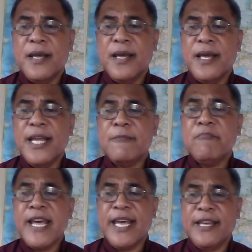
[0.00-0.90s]
It
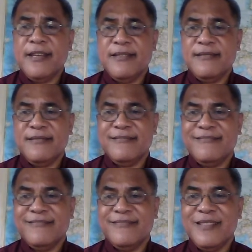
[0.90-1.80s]
may
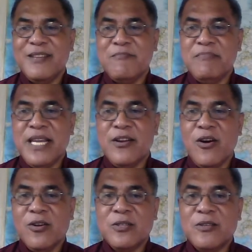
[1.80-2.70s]
mean
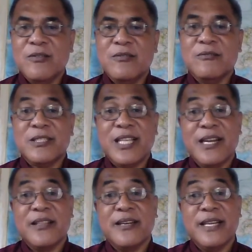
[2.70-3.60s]
also to study
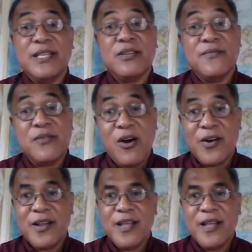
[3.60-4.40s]
the nature of God